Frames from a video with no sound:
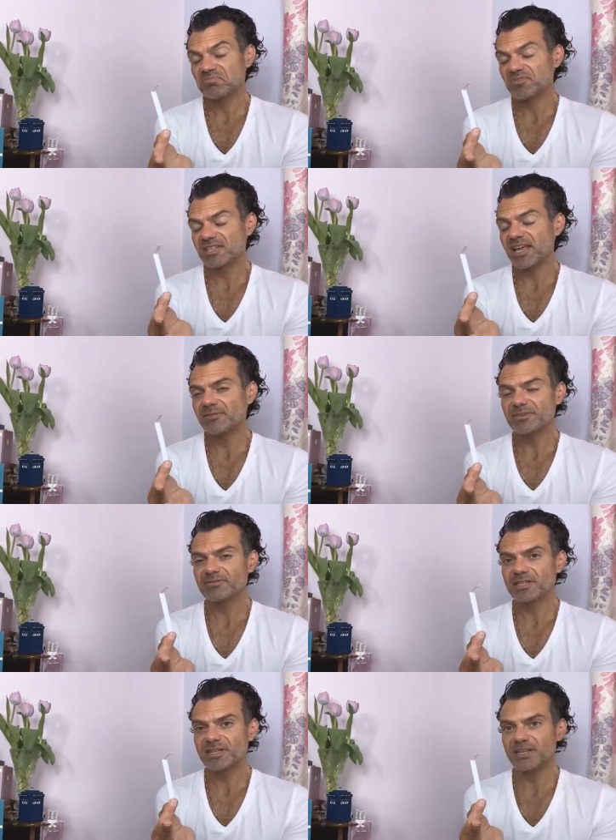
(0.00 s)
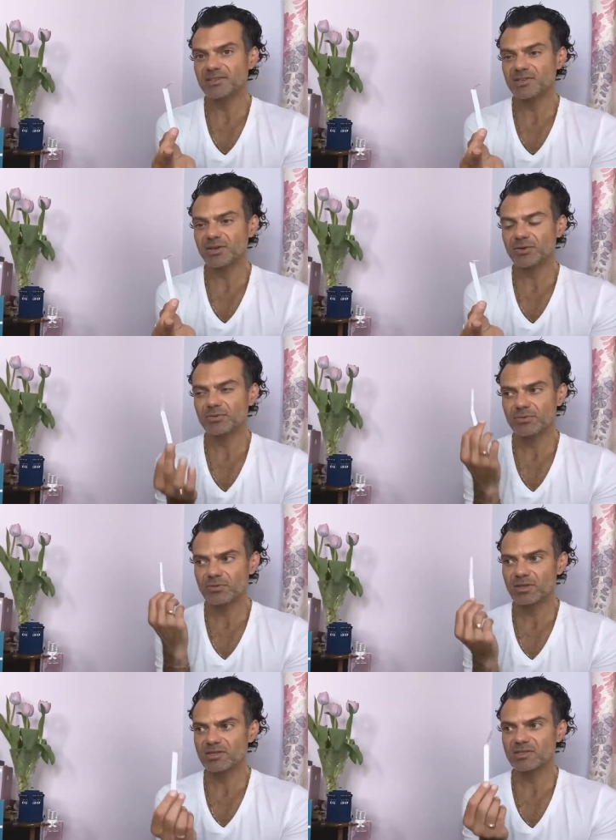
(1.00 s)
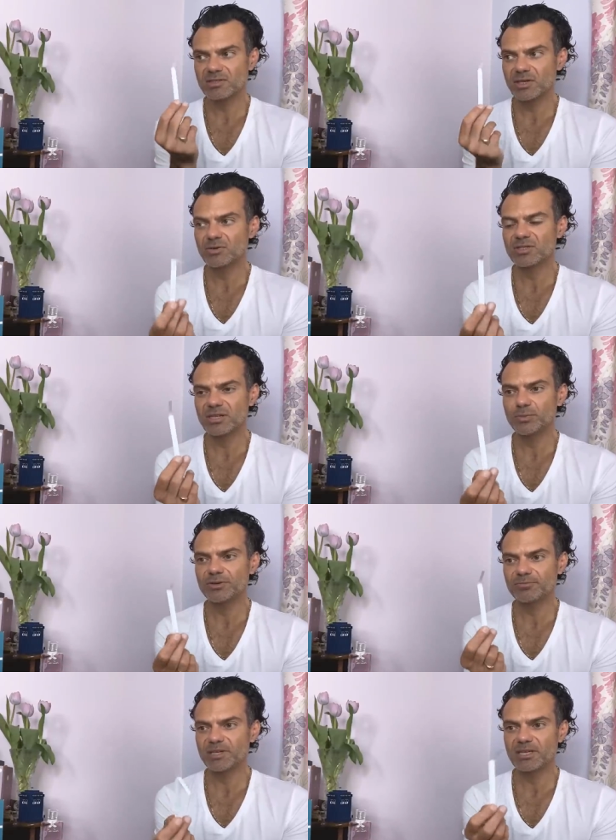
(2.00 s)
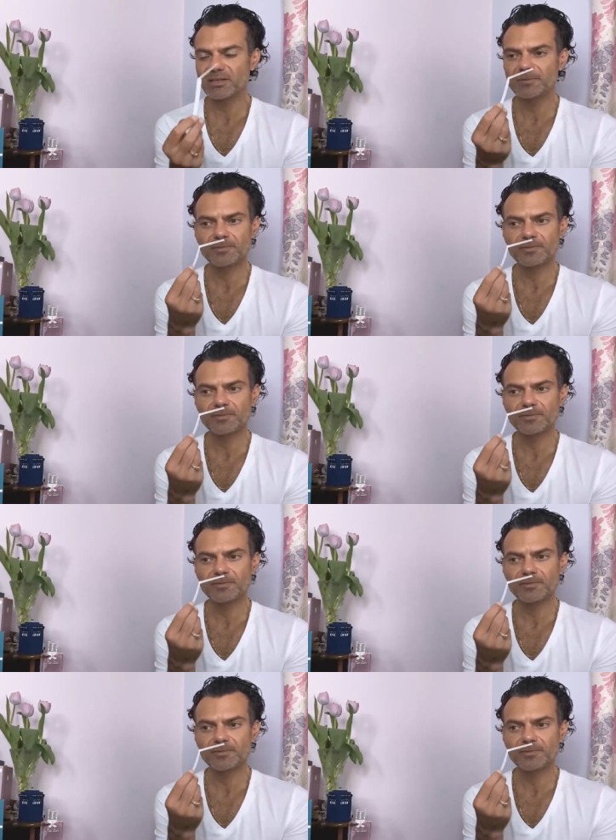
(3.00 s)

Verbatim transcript: 10, 15 years ago, this totally would have been